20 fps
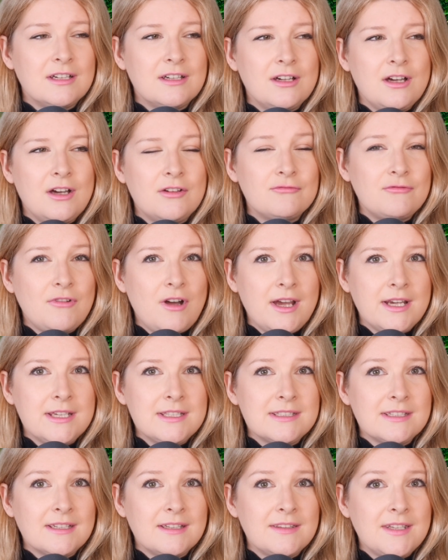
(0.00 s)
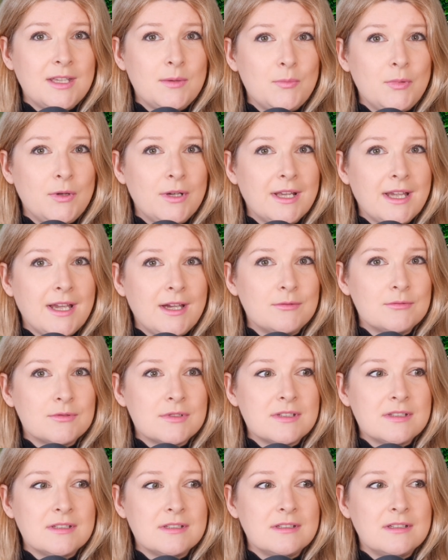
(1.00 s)
right, and they bring
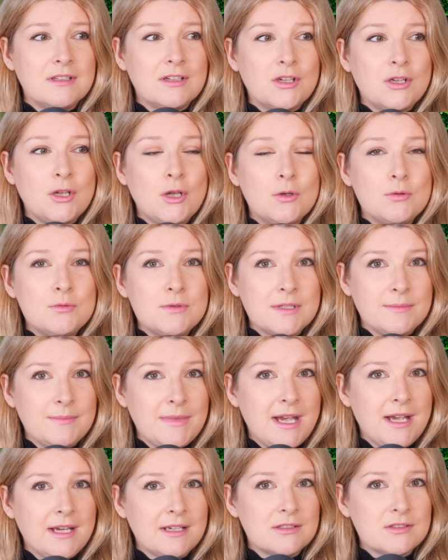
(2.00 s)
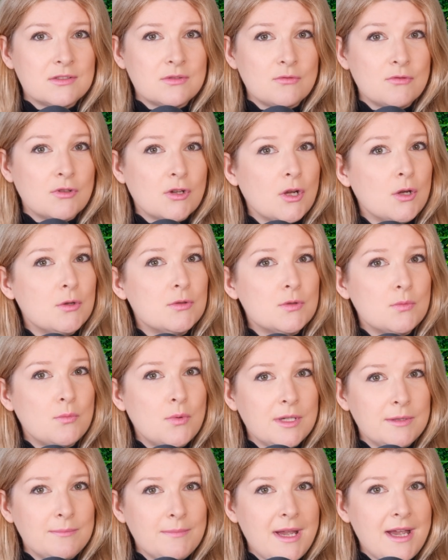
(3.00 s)
out a Koda Max or a Koda
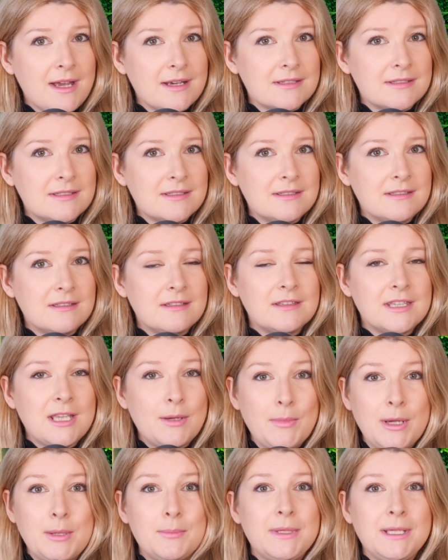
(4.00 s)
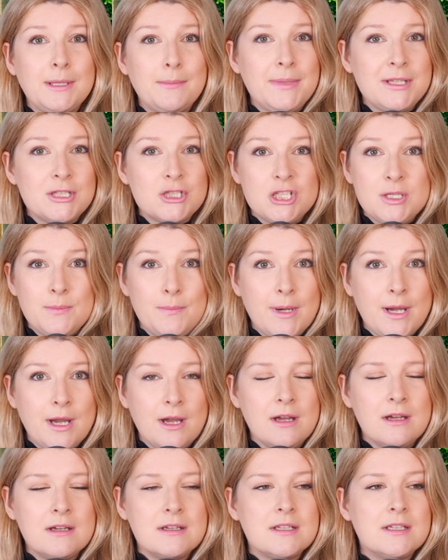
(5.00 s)
1 Max that might be a bit
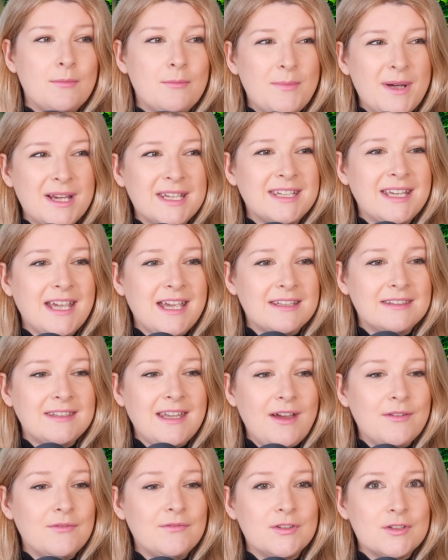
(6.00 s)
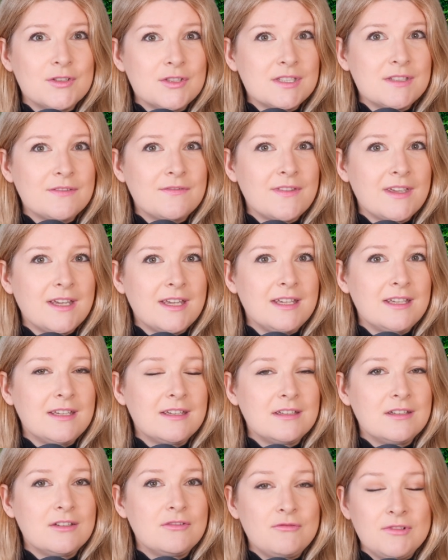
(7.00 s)
cheaper, might get that first if they
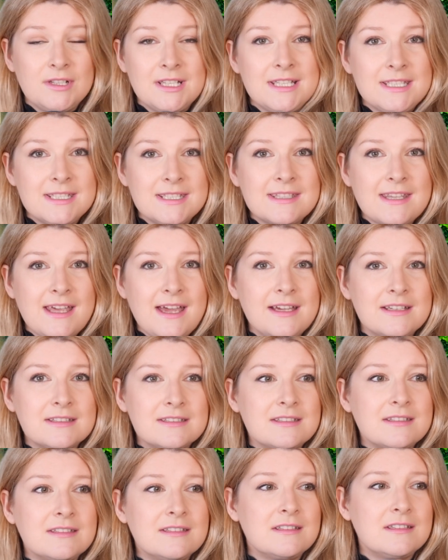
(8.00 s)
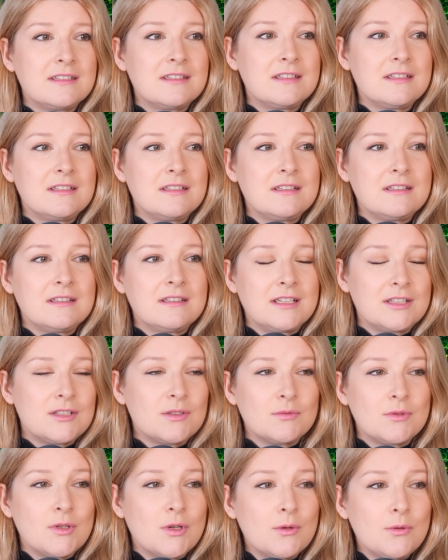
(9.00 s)
release that. I
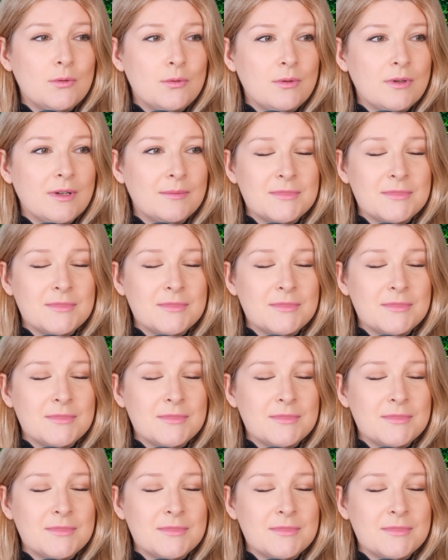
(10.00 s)
don't know.